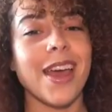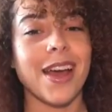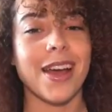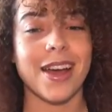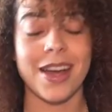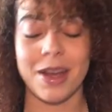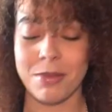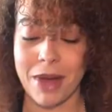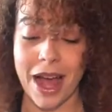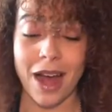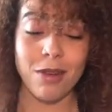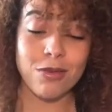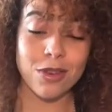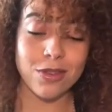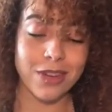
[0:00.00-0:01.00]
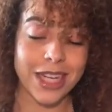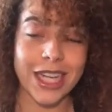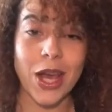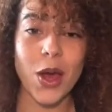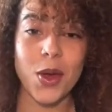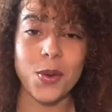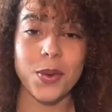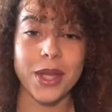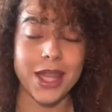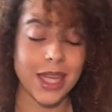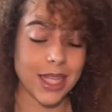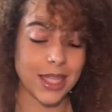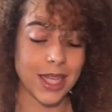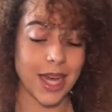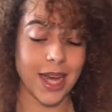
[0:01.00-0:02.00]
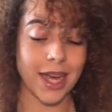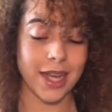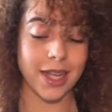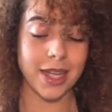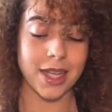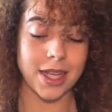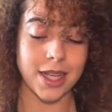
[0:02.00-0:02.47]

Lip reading: I have already opened this hair.